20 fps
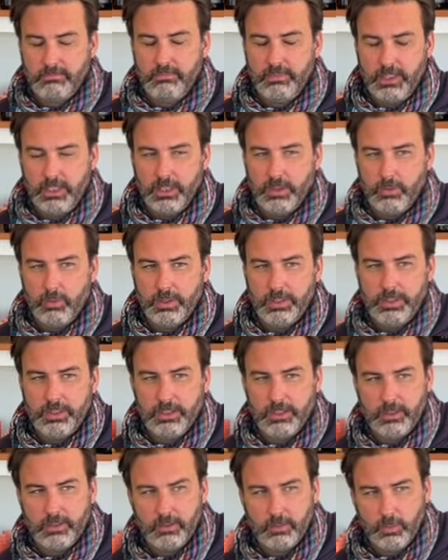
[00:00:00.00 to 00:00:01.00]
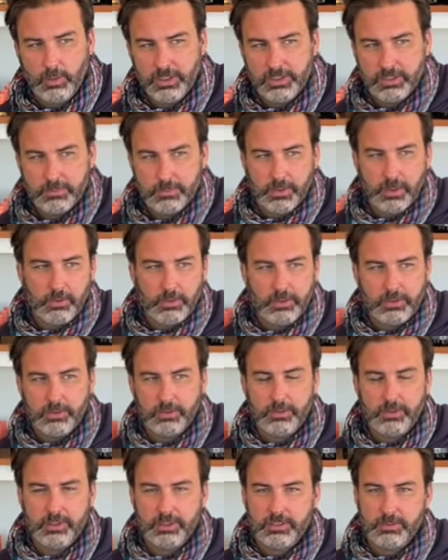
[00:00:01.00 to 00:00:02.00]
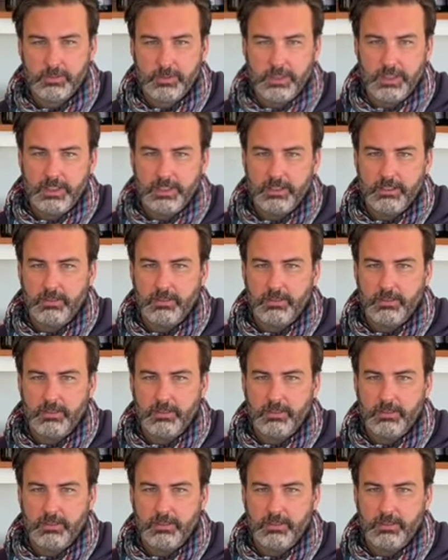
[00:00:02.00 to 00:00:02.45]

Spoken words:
when the wind's blowing through in the spring,